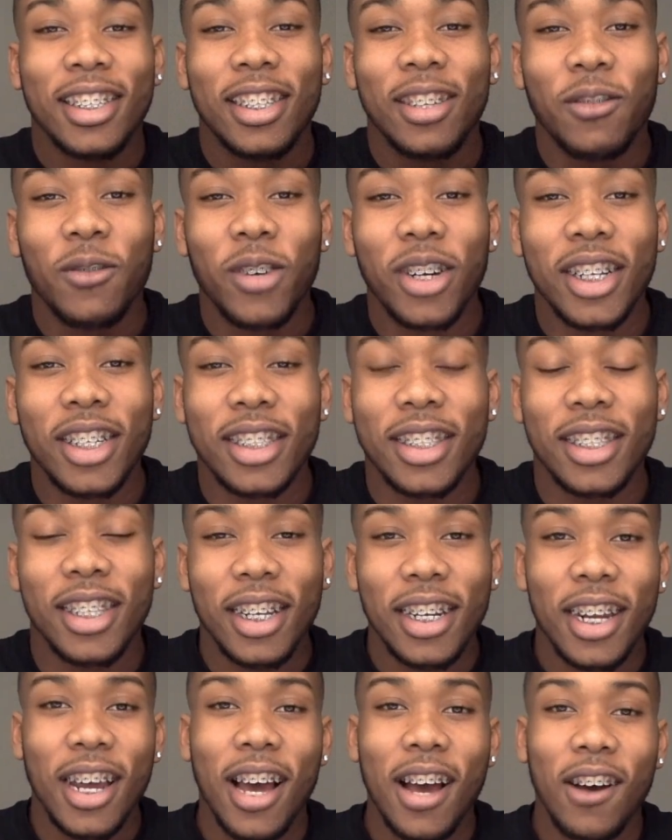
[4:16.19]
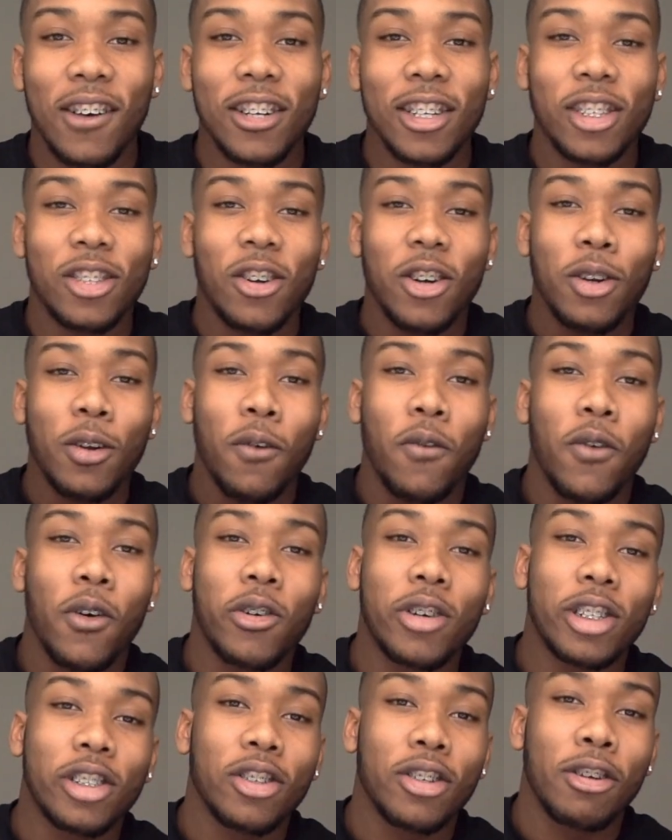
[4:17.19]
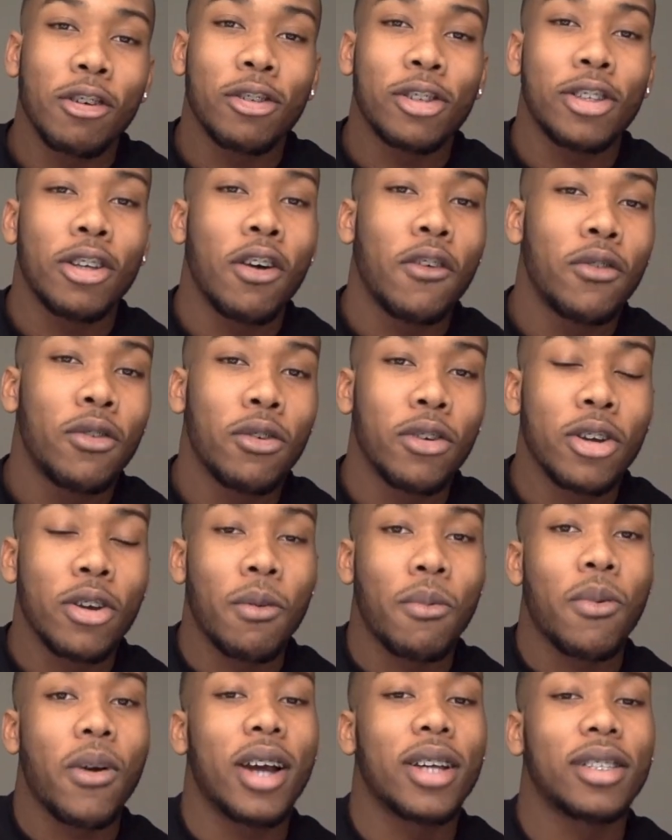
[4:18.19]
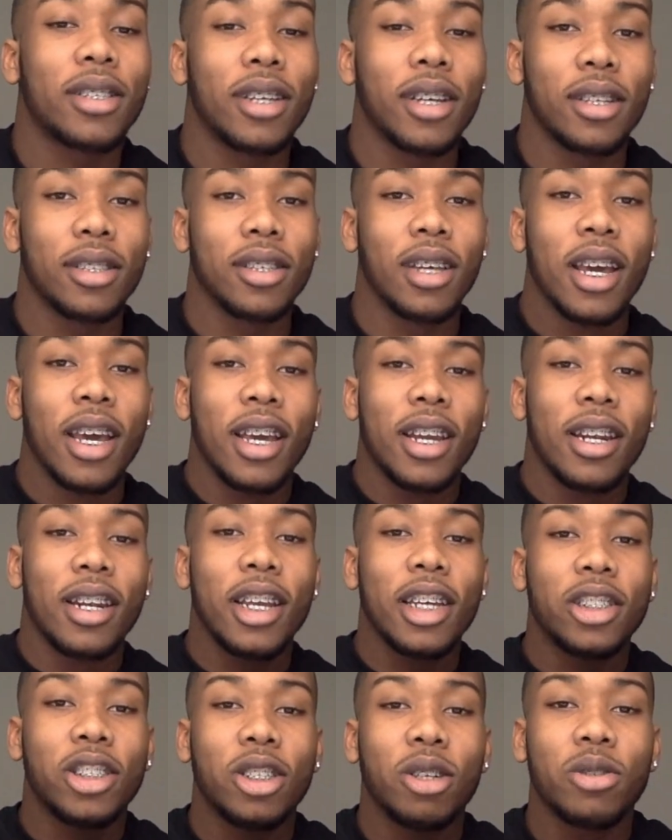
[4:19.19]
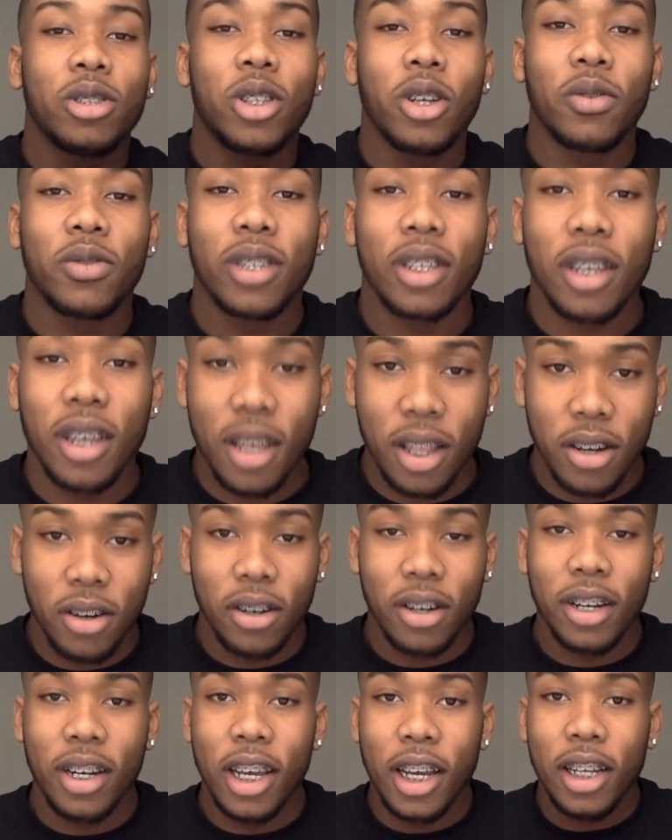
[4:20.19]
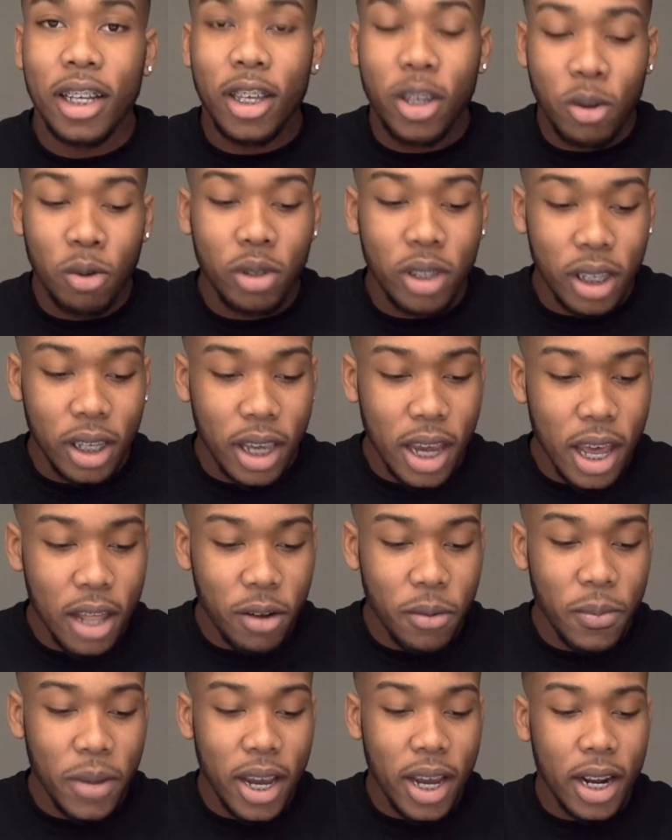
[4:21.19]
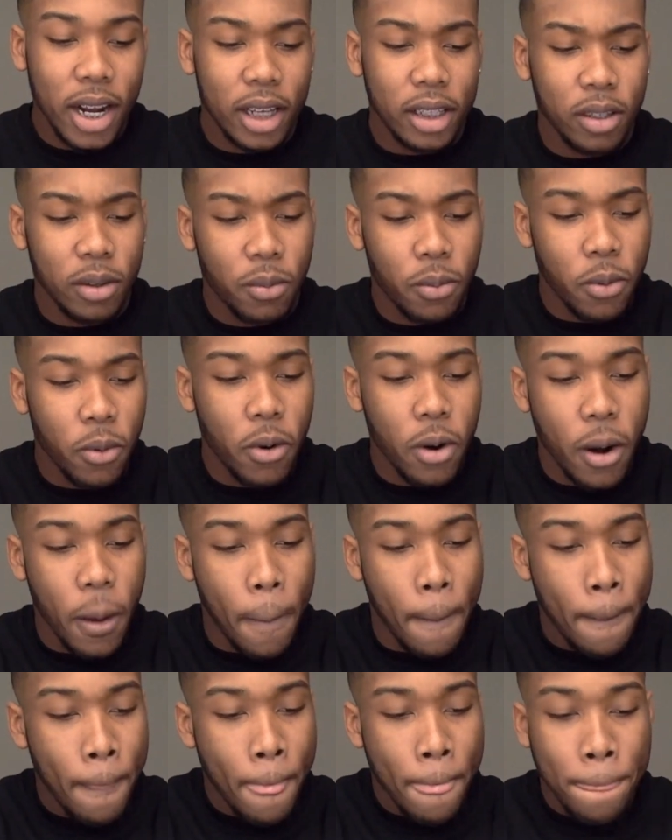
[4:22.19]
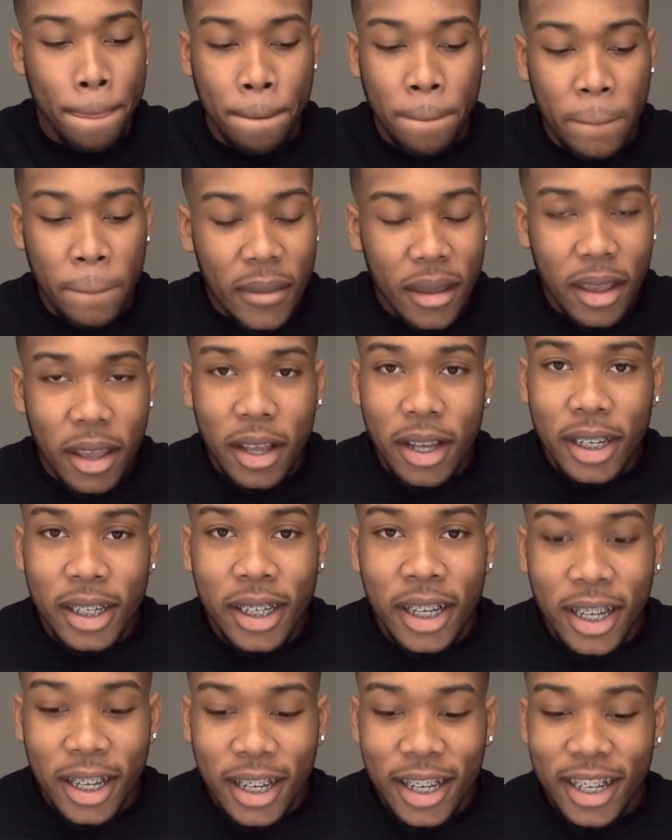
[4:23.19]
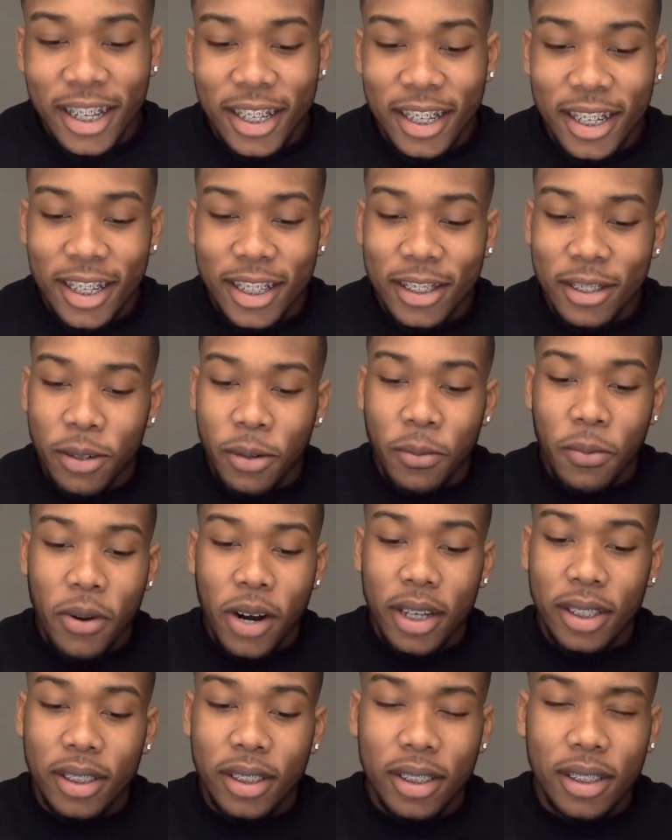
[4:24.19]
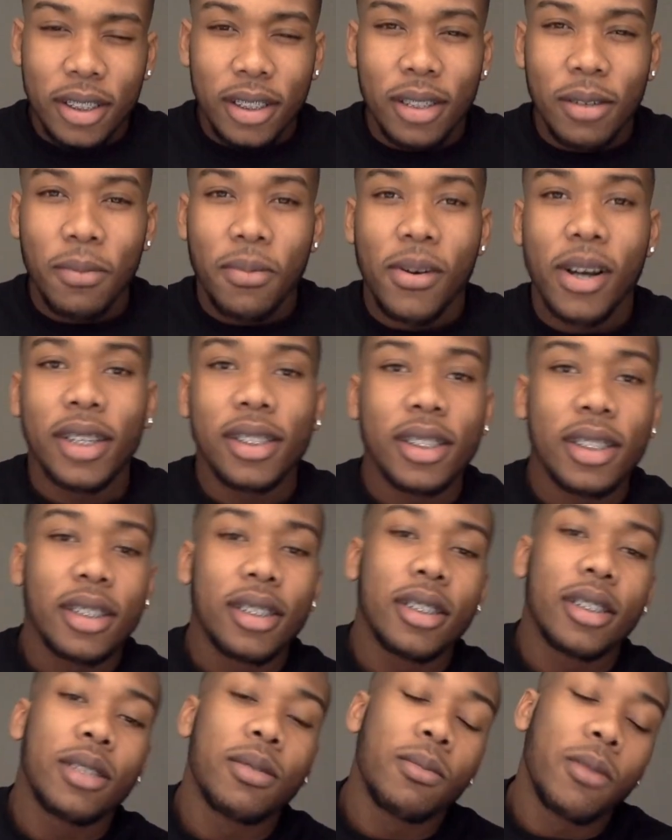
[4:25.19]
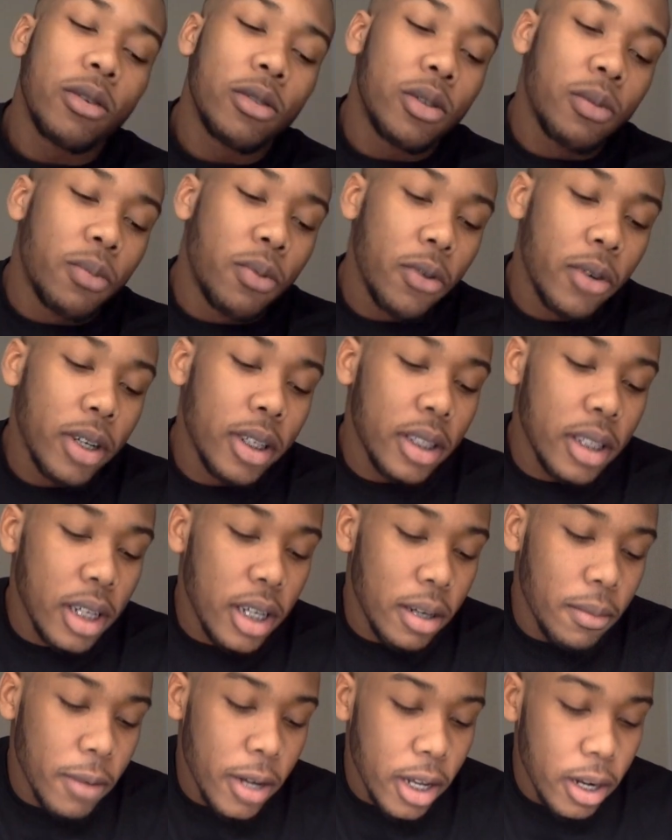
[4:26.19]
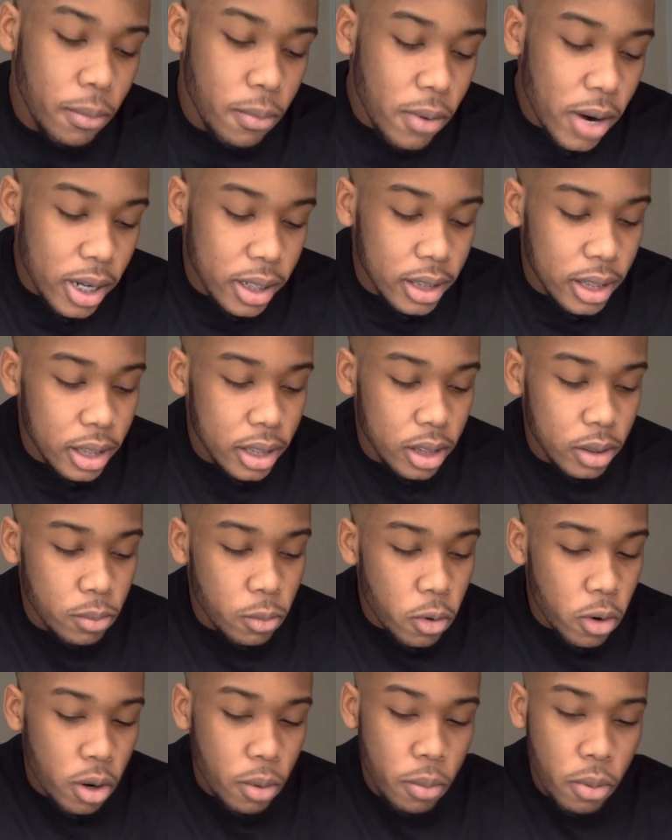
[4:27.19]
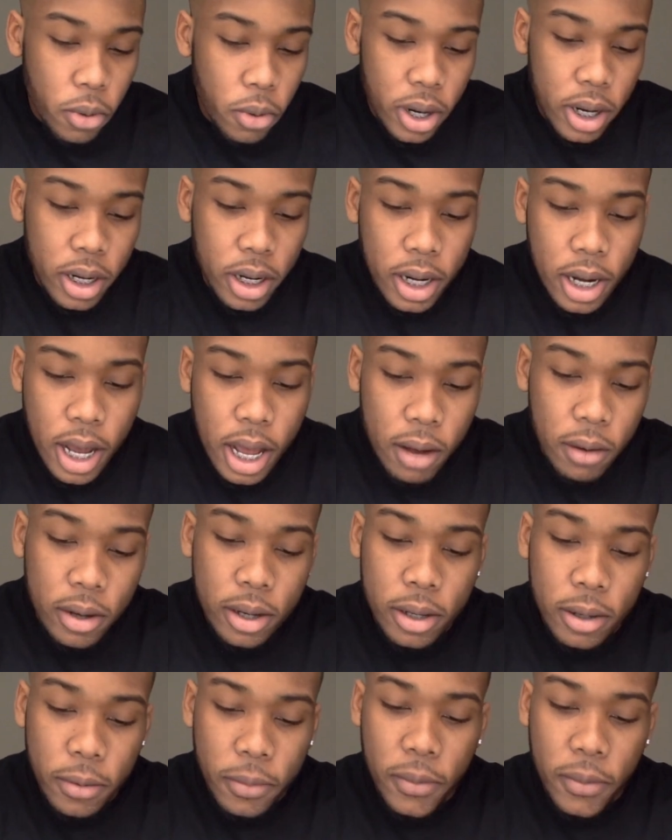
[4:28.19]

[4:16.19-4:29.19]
really sit down and start to focus on yourself during your process. Knit yourself together. Knit you together, man. That's important. Yeah, so the process is the most important thing, man. The process is more important than the outcome,